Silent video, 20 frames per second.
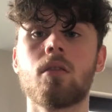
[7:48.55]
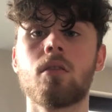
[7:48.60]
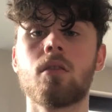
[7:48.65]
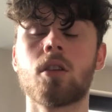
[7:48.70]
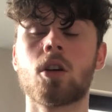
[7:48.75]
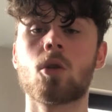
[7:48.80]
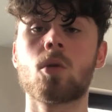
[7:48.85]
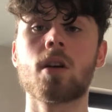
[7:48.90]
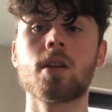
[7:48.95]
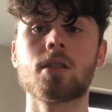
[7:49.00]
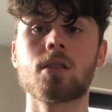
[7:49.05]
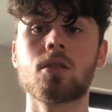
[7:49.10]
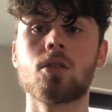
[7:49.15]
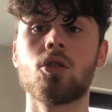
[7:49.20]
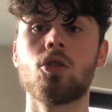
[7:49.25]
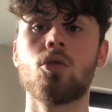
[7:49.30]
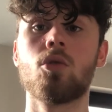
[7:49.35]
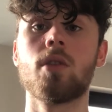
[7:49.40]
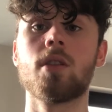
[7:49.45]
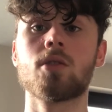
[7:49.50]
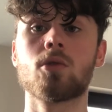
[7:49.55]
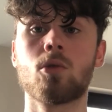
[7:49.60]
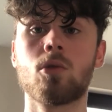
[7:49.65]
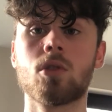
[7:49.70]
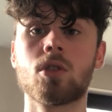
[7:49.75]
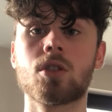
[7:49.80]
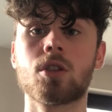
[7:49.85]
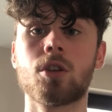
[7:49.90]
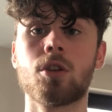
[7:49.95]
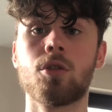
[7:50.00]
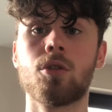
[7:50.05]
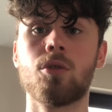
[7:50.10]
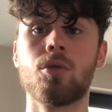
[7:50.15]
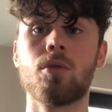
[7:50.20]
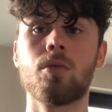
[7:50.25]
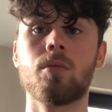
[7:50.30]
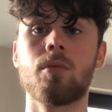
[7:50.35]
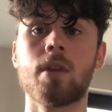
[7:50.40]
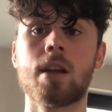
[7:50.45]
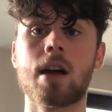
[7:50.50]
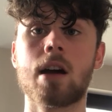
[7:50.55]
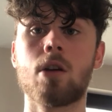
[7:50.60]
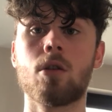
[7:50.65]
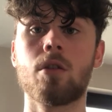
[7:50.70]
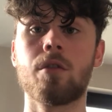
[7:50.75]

The Quest 2 is also now